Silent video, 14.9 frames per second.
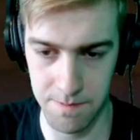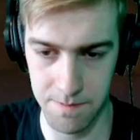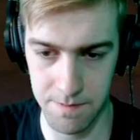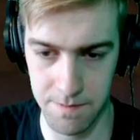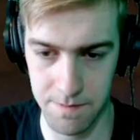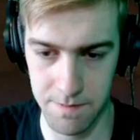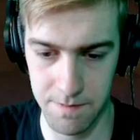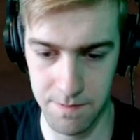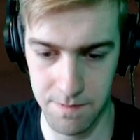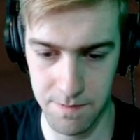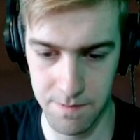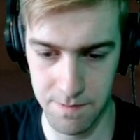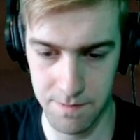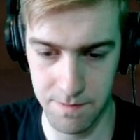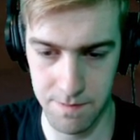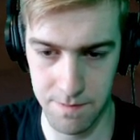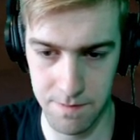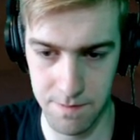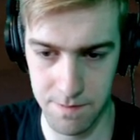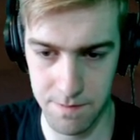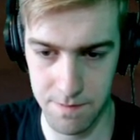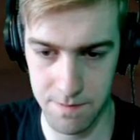
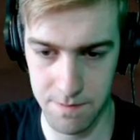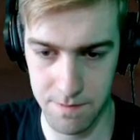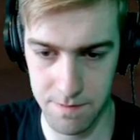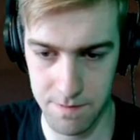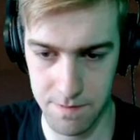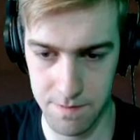Nobody speaks.